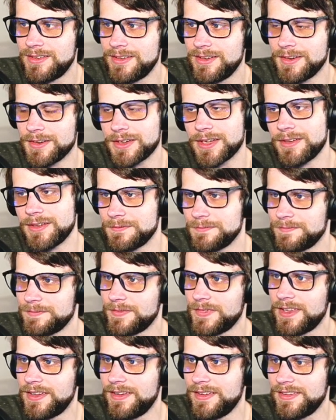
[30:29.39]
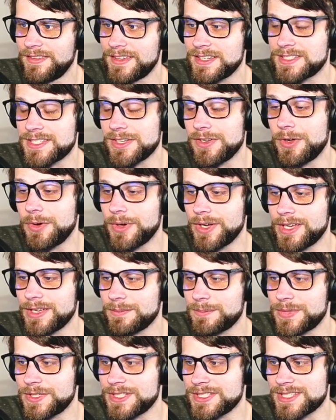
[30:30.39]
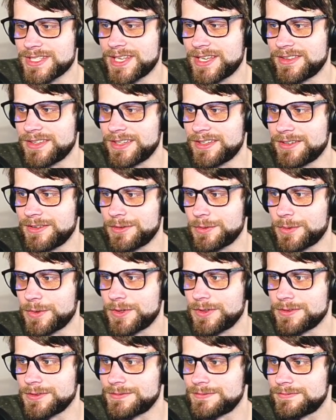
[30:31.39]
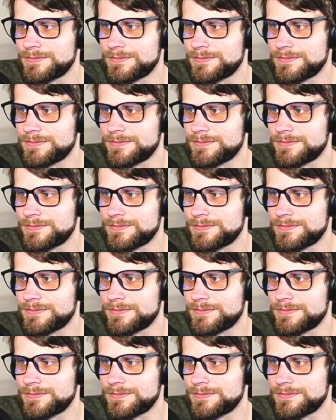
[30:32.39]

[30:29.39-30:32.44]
Okay. That's annoying, but it's not the end of the world.